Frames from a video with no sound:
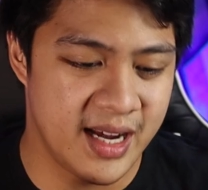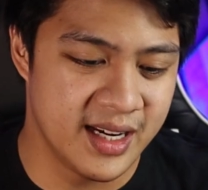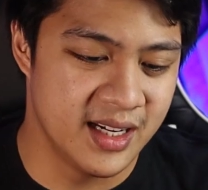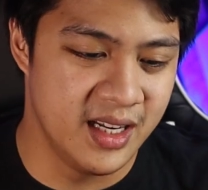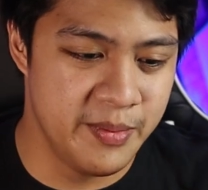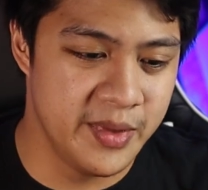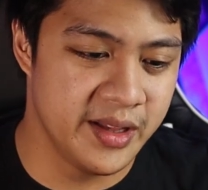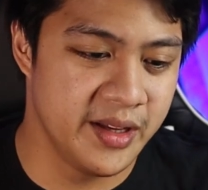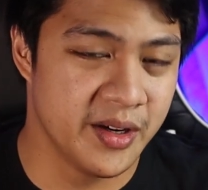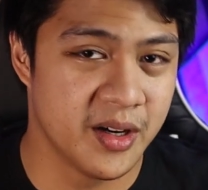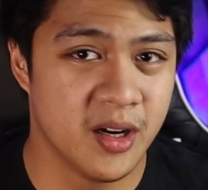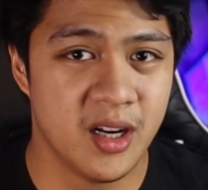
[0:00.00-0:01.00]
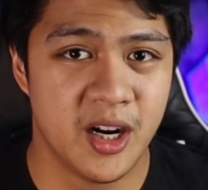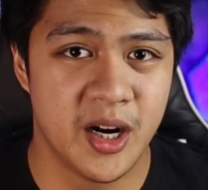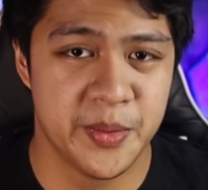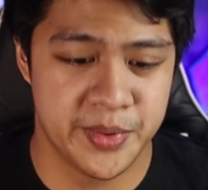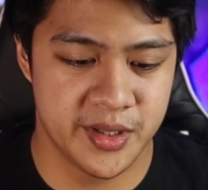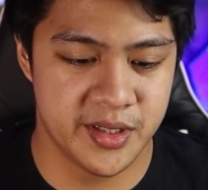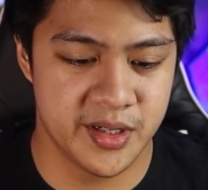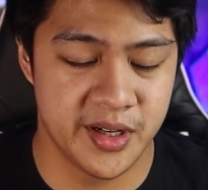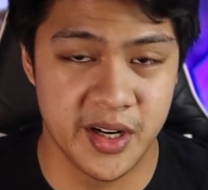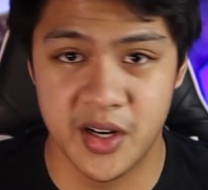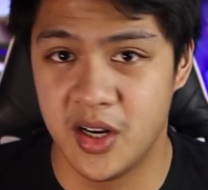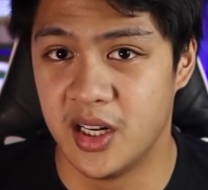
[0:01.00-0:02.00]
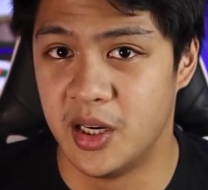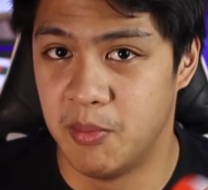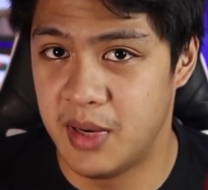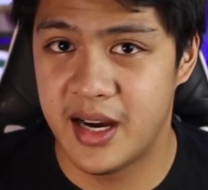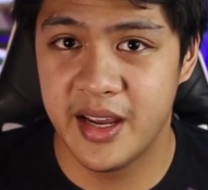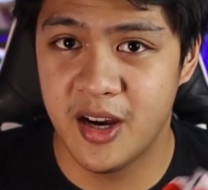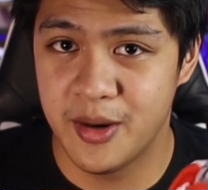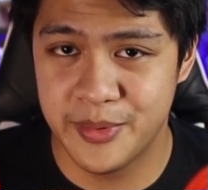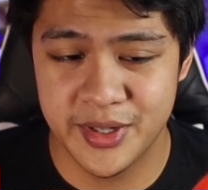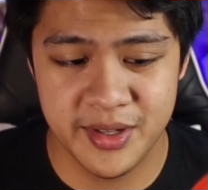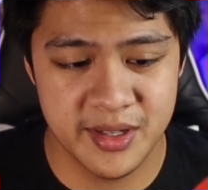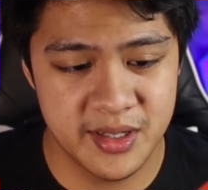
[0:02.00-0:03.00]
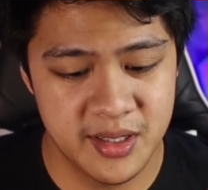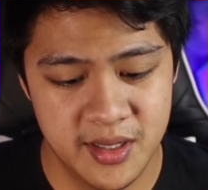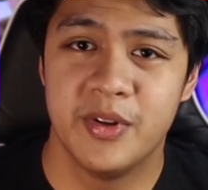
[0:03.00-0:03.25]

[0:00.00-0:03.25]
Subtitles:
kind of limit your color options or your color blocking options,